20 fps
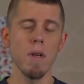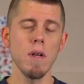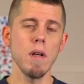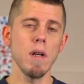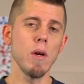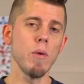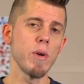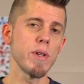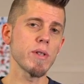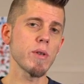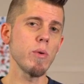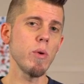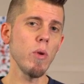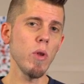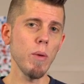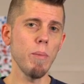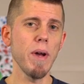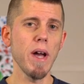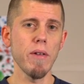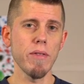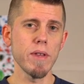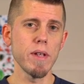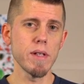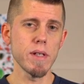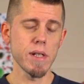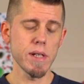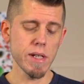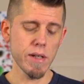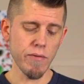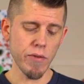Now what's cool about this
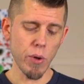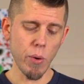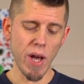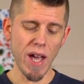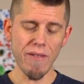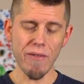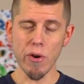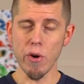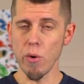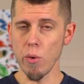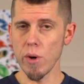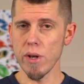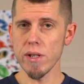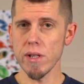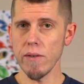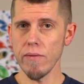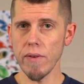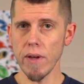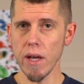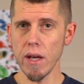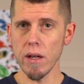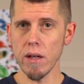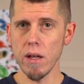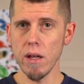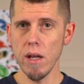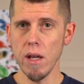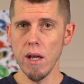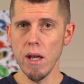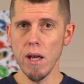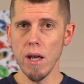is if you have a noisy fan,
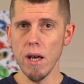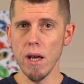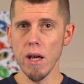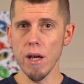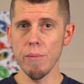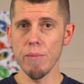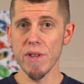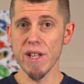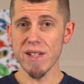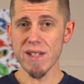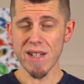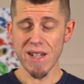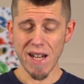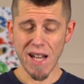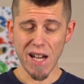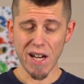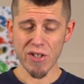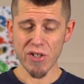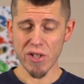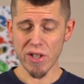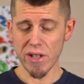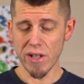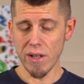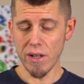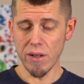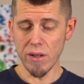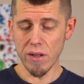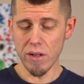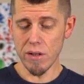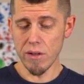this can
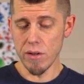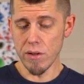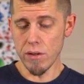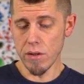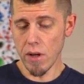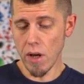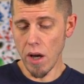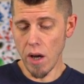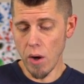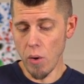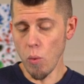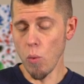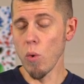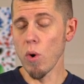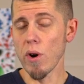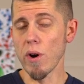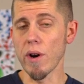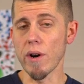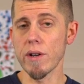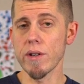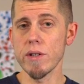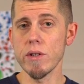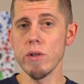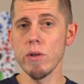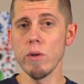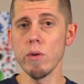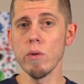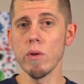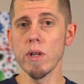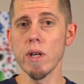actually work
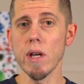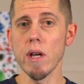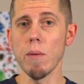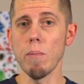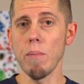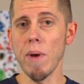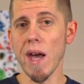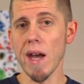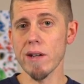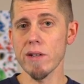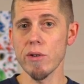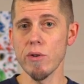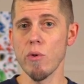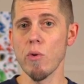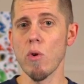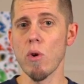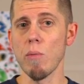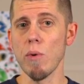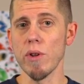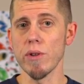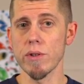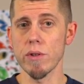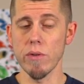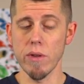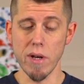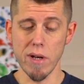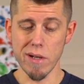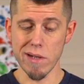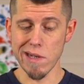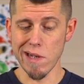to get it back to normal so
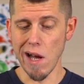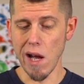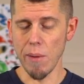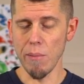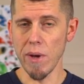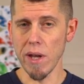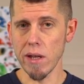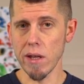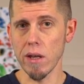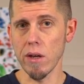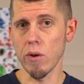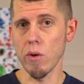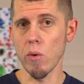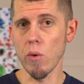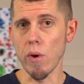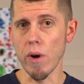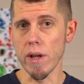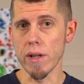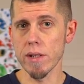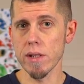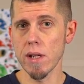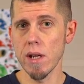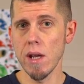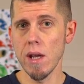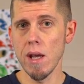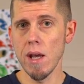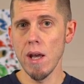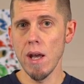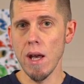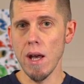that it's not making noise.
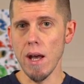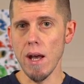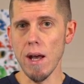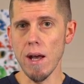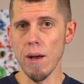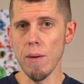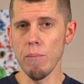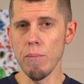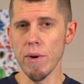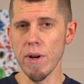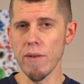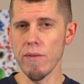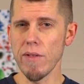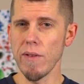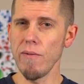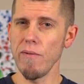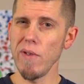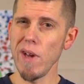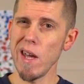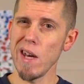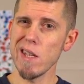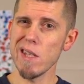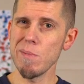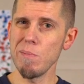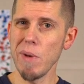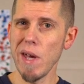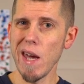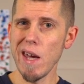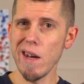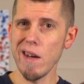But if the fan is
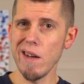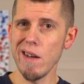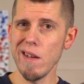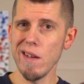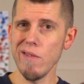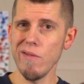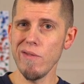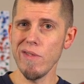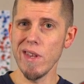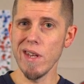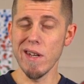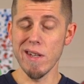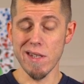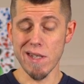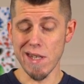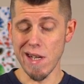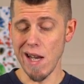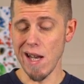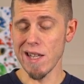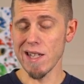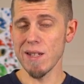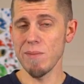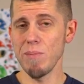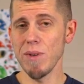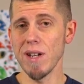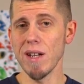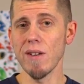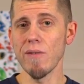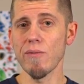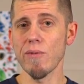bad enough that it's not
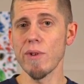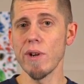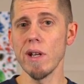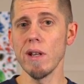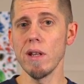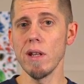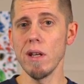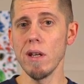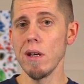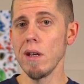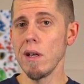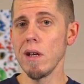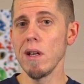spinning freely,